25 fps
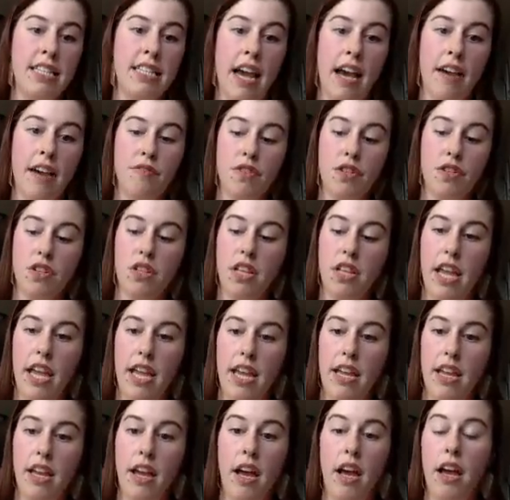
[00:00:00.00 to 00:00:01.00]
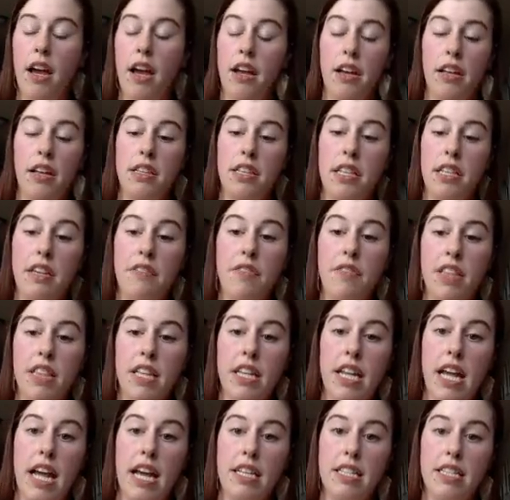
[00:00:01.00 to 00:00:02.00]
after leaving the
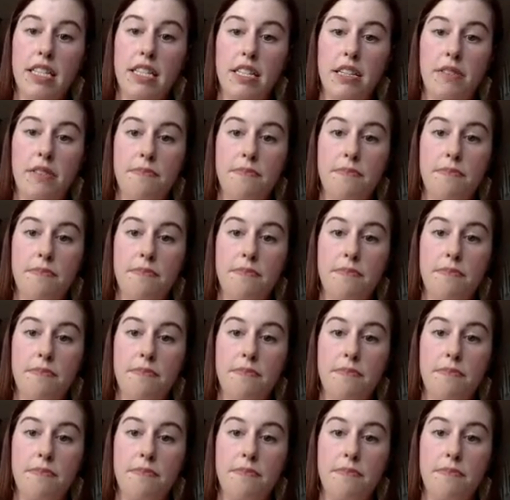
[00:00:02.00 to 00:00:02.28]
nest.